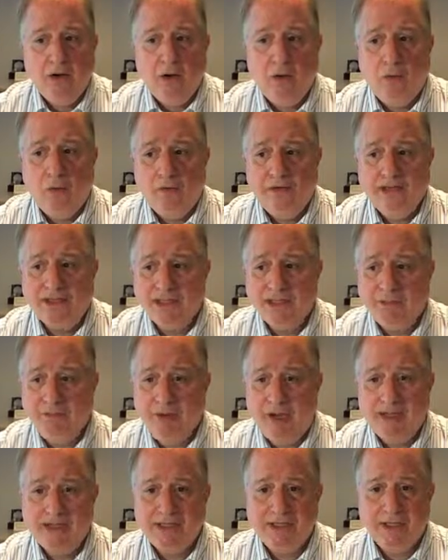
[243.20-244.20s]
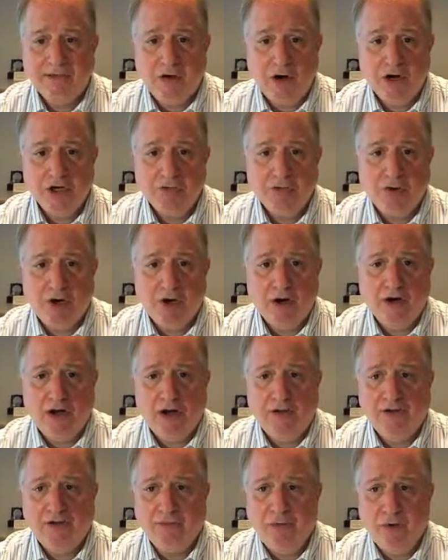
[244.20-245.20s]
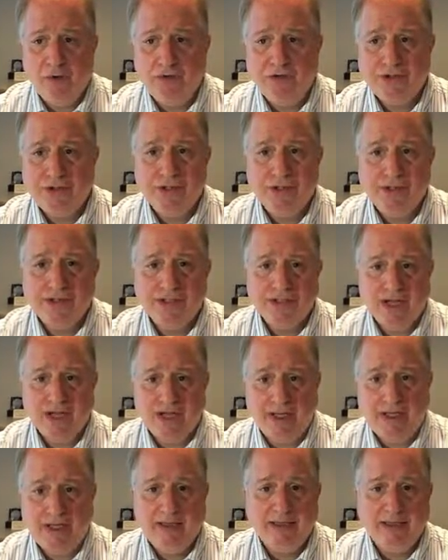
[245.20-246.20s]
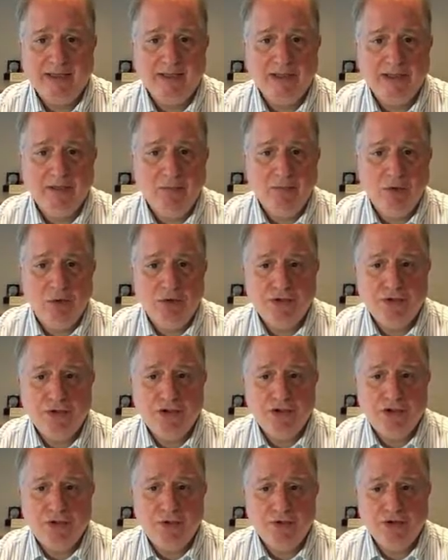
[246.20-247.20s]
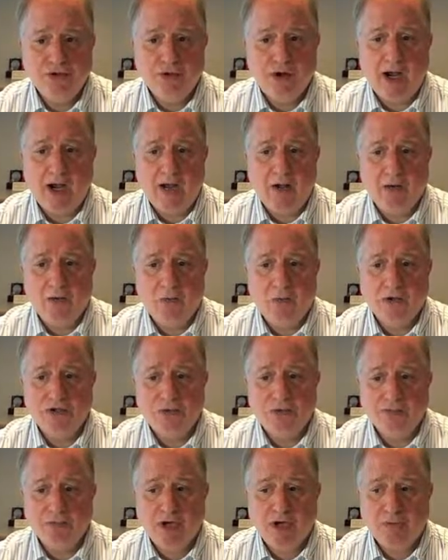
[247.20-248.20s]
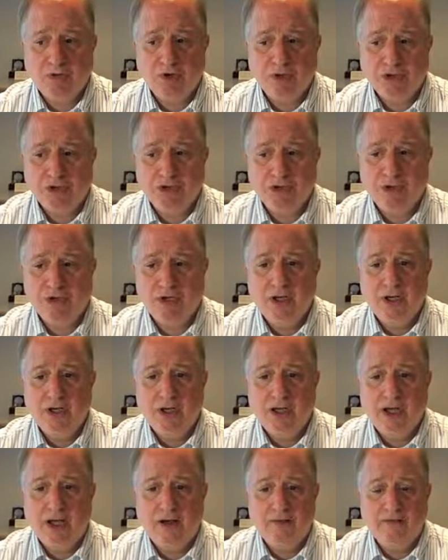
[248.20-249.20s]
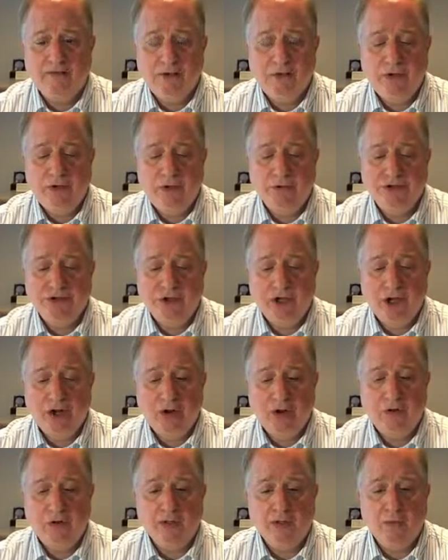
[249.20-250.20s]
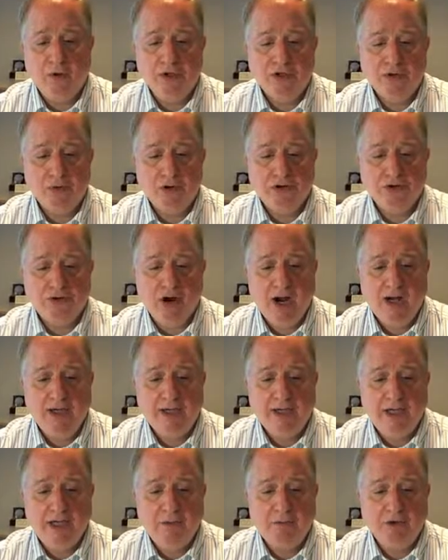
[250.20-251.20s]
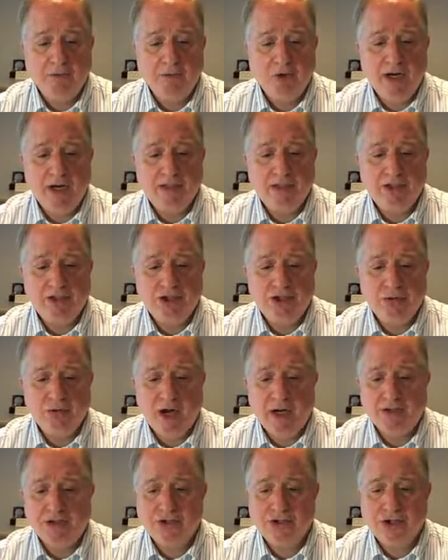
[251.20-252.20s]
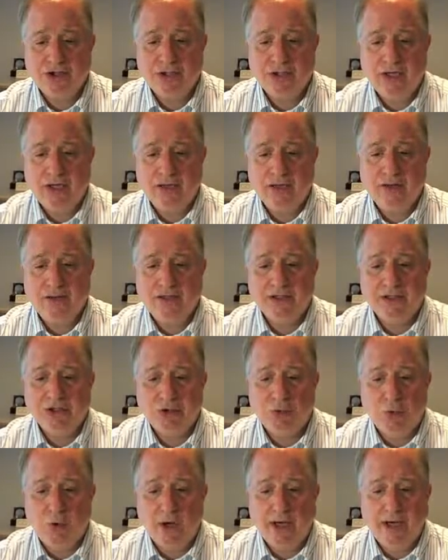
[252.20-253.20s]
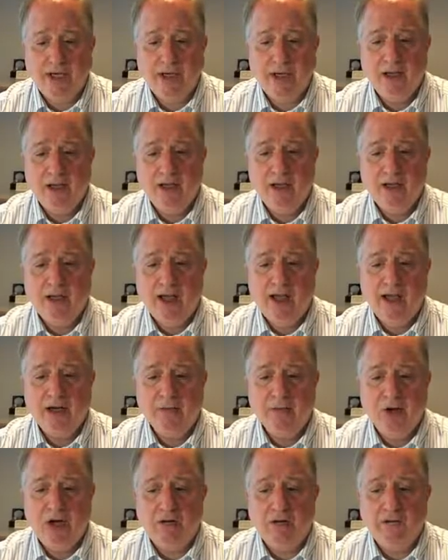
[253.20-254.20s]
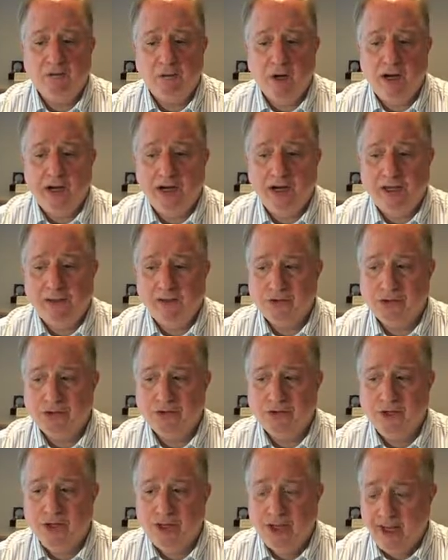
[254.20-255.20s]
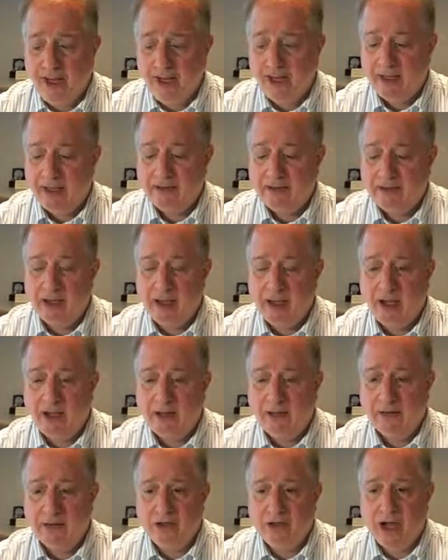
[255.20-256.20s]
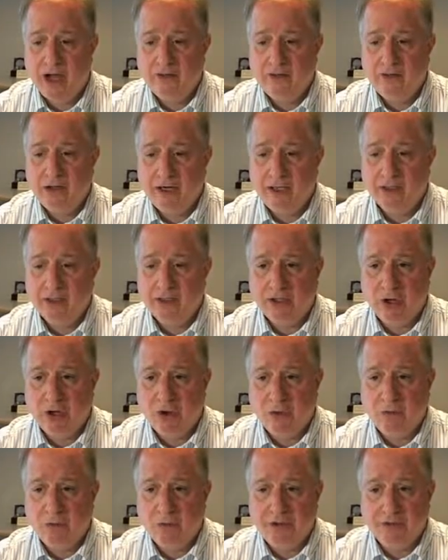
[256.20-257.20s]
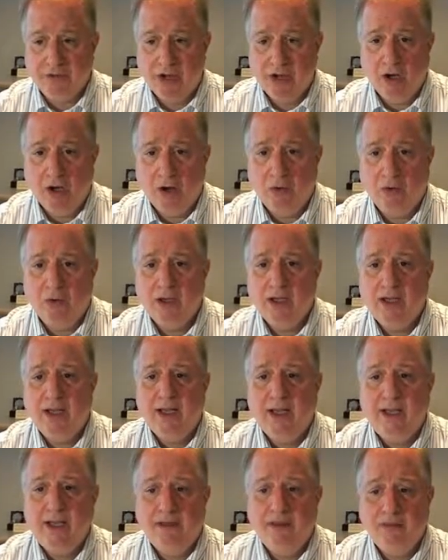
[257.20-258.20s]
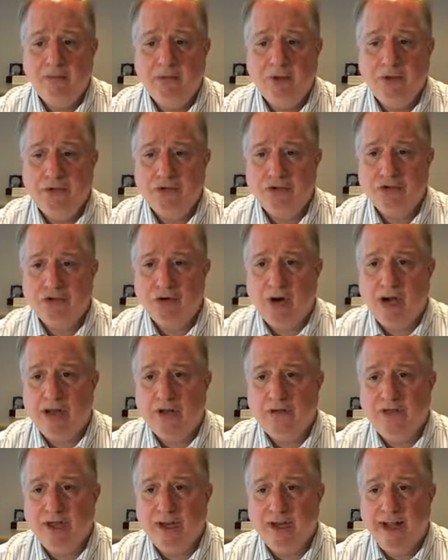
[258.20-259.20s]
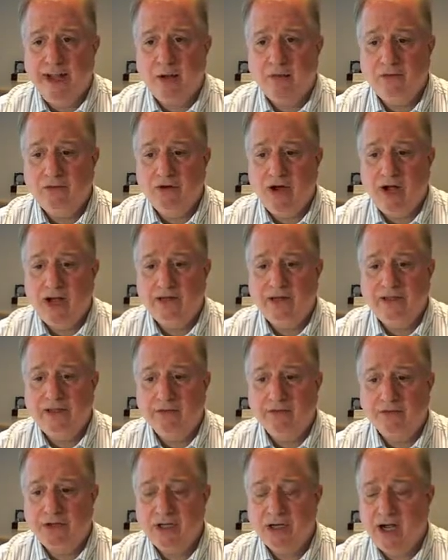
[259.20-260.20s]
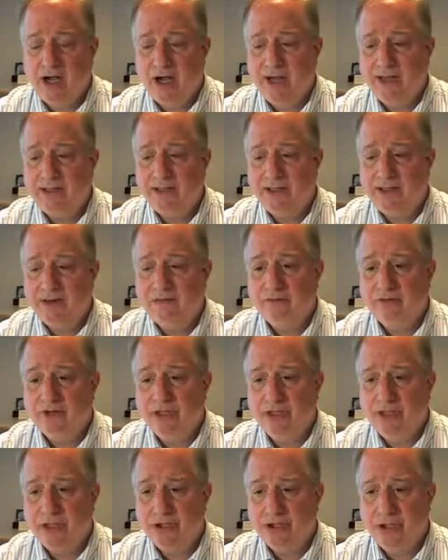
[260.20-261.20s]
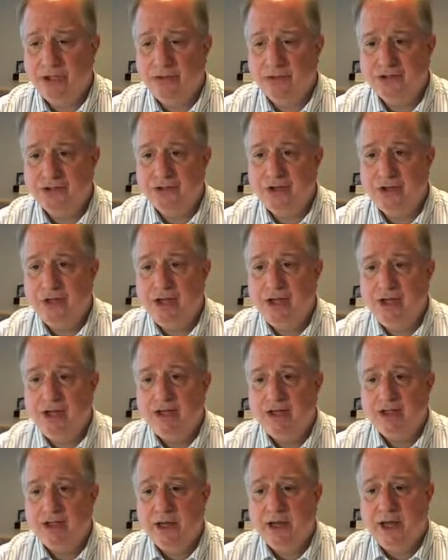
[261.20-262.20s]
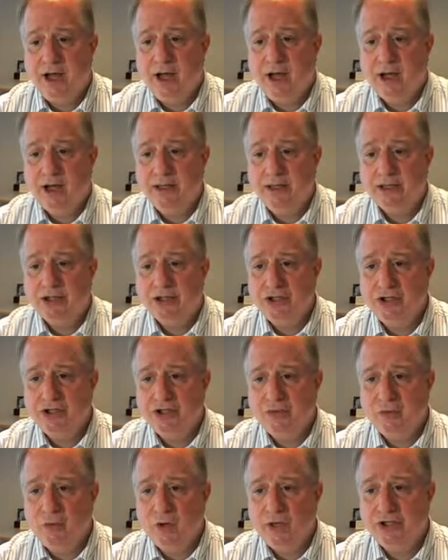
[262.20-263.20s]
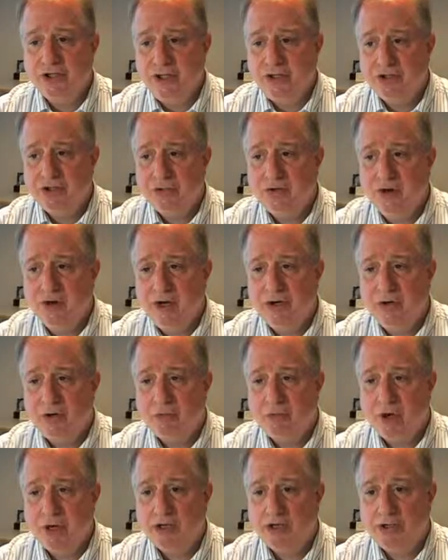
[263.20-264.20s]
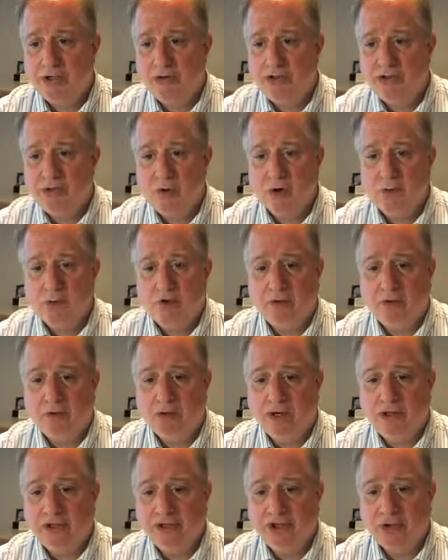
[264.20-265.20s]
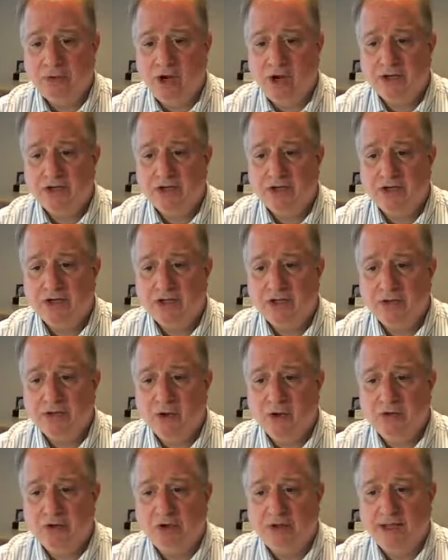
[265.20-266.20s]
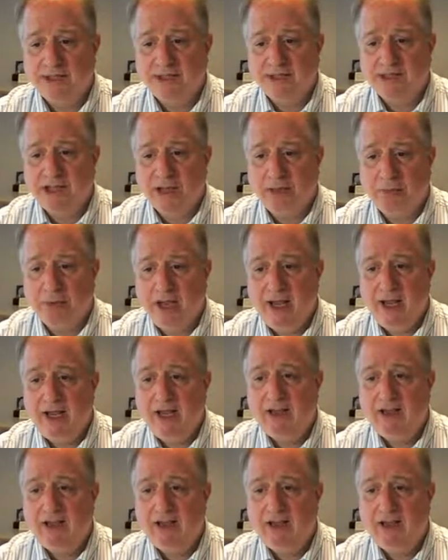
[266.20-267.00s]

This is based in large part on the BOOST study. This is the BOOST 2 trial, which was published a few years ago, in which we're trying to keep the brain tissue oxygen in this 20 and above range and not letting it go below. In the BOOST trial, they outlined different kinds of conditions. Conditions in which intracranial pressure is normal and brain tissue oxygen is normal, that's type A.